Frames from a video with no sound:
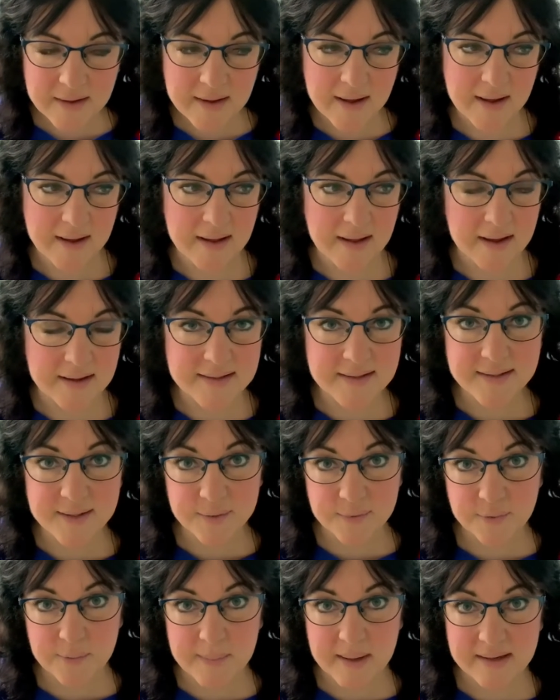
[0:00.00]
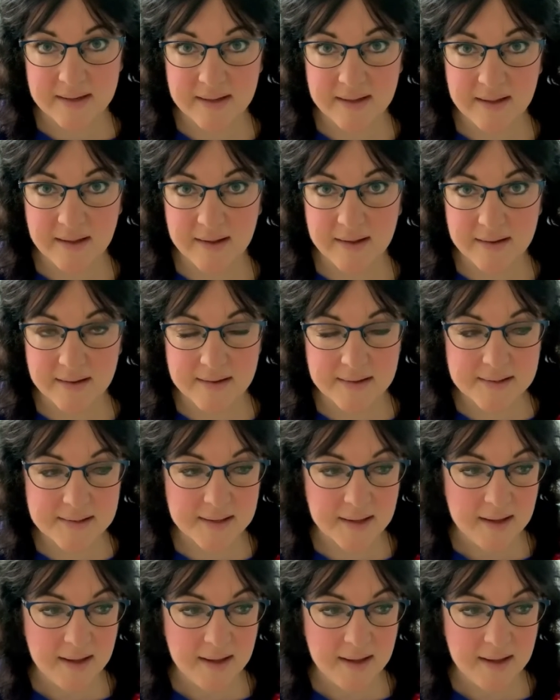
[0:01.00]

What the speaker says: I did it for many years,